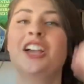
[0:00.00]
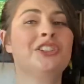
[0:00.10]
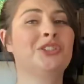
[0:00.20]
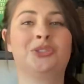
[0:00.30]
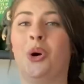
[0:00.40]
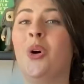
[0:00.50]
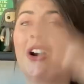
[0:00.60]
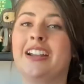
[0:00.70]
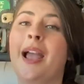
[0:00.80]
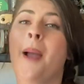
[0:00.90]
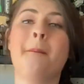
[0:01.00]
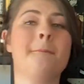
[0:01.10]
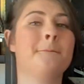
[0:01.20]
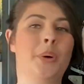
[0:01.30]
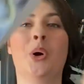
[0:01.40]
sword,
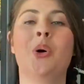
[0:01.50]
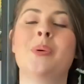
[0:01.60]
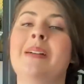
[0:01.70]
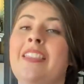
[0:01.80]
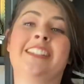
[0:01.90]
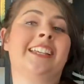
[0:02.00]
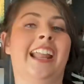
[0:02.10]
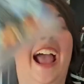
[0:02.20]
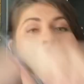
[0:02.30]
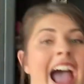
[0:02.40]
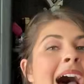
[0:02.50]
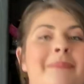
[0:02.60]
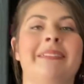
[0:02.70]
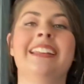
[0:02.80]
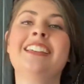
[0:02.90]
boom, it's gonna
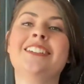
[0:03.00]
happen.